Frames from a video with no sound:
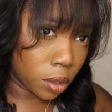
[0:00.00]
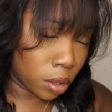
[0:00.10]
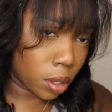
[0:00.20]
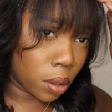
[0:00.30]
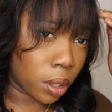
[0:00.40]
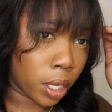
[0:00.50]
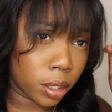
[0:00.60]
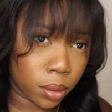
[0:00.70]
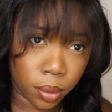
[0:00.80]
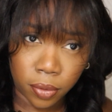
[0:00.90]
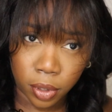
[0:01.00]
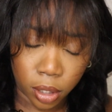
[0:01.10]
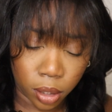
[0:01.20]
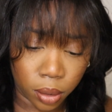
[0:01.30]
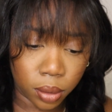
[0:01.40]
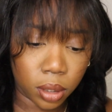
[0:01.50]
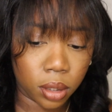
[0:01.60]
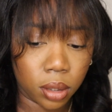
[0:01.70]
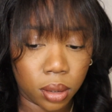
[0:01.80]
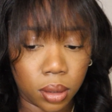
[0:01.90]
So that's what we finna do,
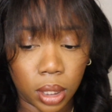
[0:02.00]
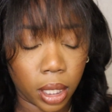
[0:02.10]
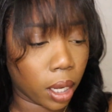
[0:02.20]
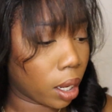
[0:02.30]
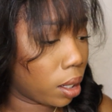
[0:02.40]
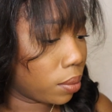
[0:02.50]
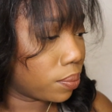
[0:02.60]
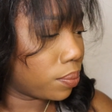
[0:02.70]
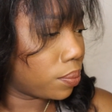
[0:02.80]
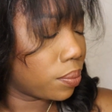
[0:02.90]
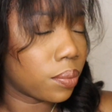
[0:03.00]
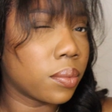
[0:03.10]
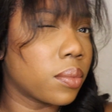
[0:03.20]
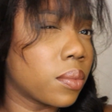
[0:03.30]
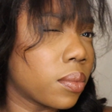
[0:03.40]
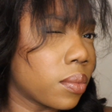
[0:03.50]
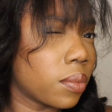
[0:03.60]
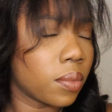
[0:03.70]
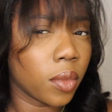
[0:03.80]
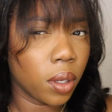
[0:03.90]
cause I can't.
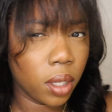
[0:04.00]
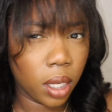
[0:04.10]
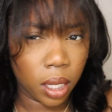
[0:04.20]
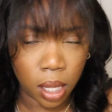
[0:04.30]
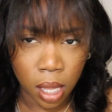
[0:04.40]
Ugh.